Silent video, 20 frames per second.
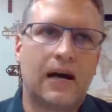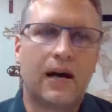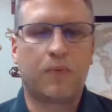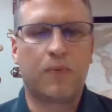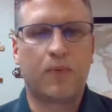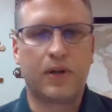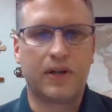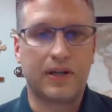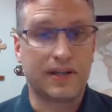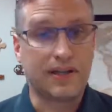I
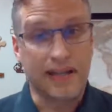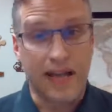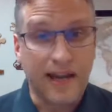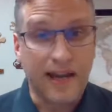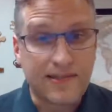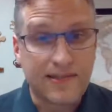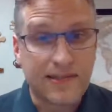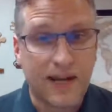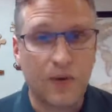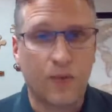wouldn't
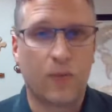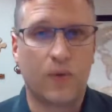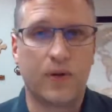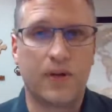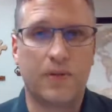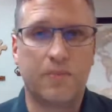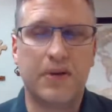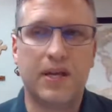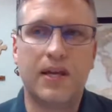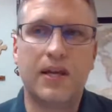guess that it
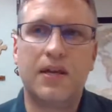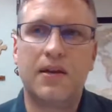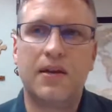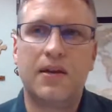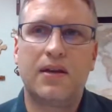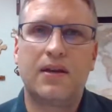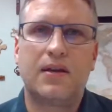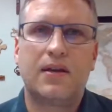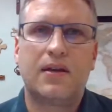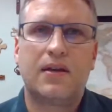would be,
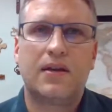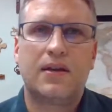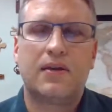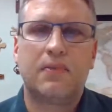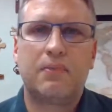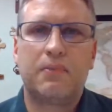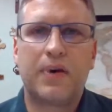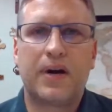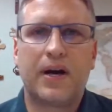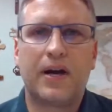
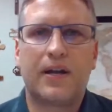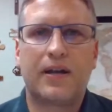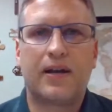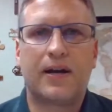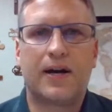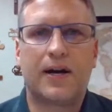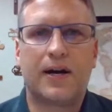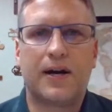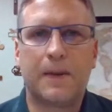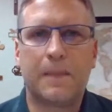but
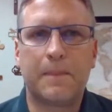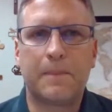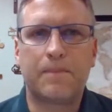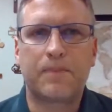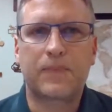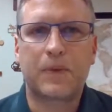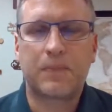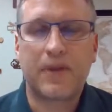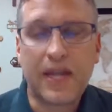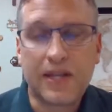
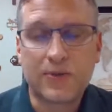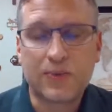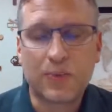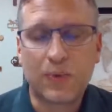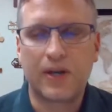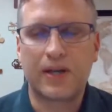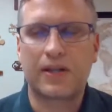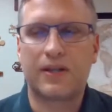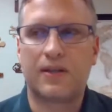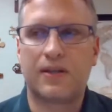that's
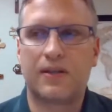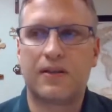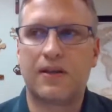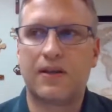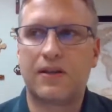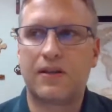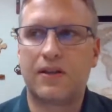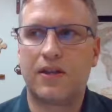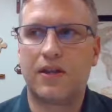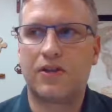what
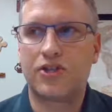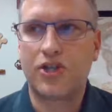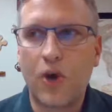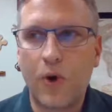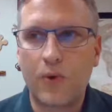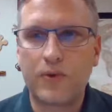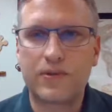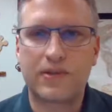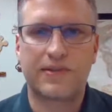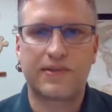the
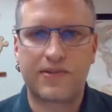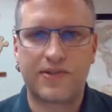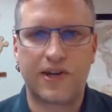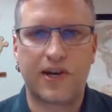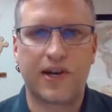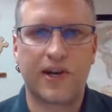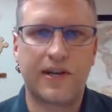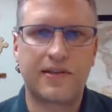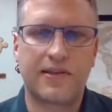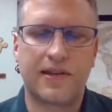Chosen
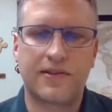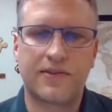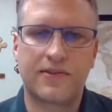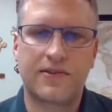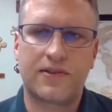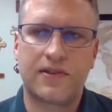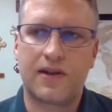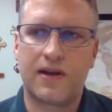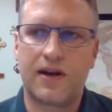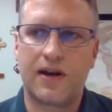series
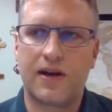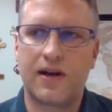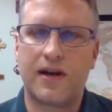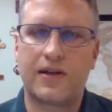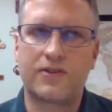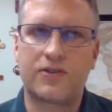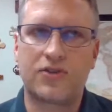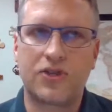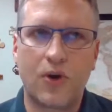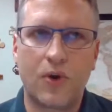has
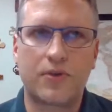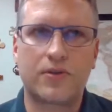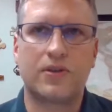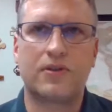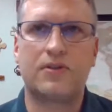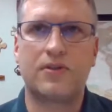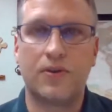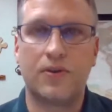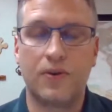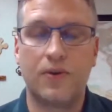
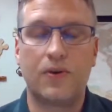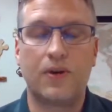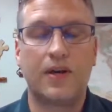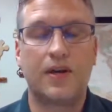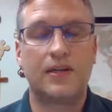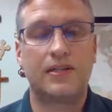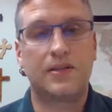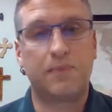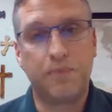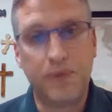chosen to
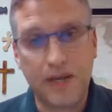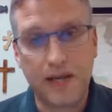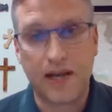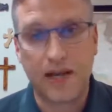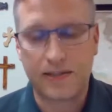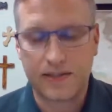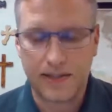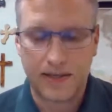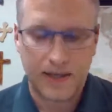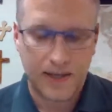
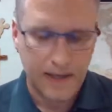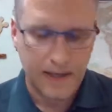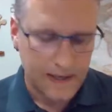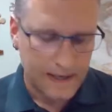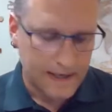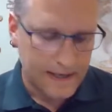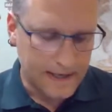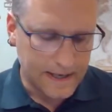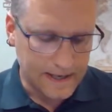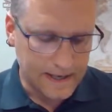depict.
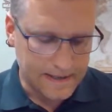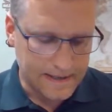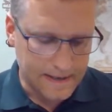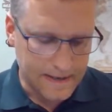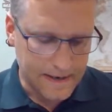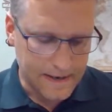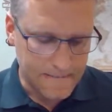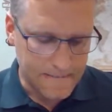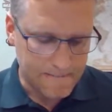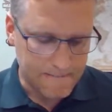And
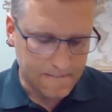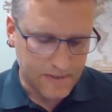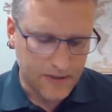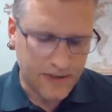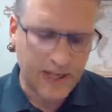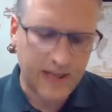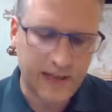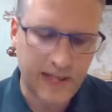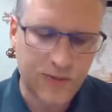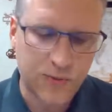
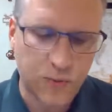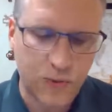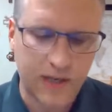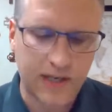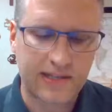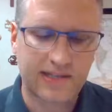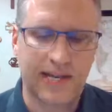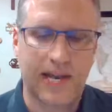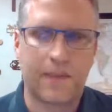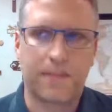so that's
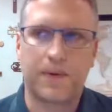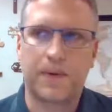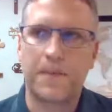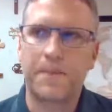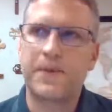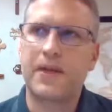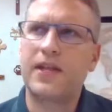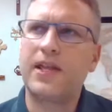one example.